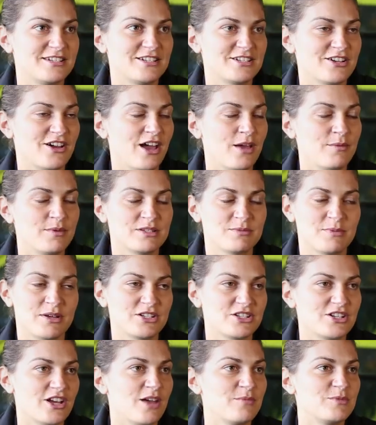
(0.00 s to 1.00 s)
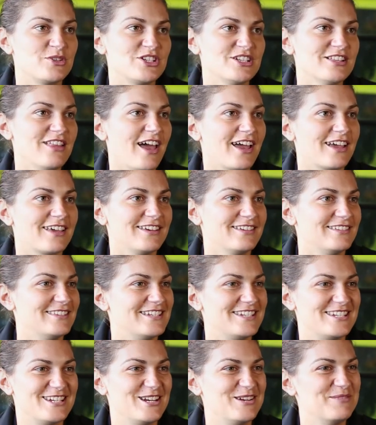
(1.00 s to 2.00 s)
your time, as much time as you like, in
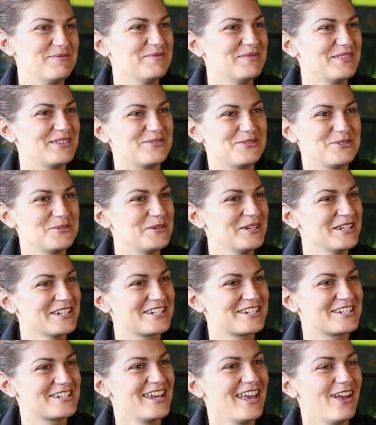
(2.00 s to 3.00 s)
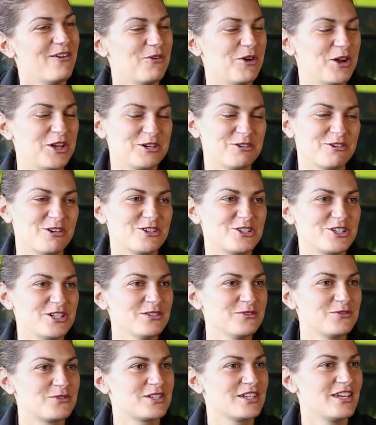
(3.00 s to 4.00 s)
the gym if you wish while you're on
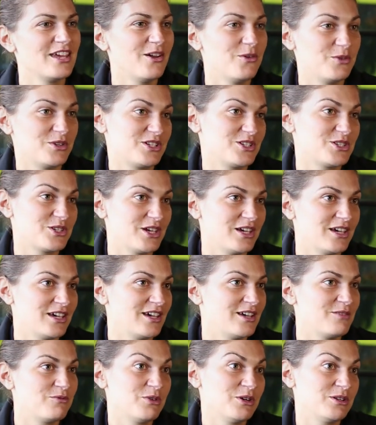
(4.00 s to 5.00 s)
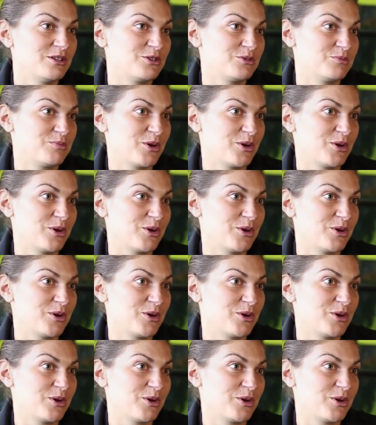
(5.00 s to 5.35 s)
shift, which is a really good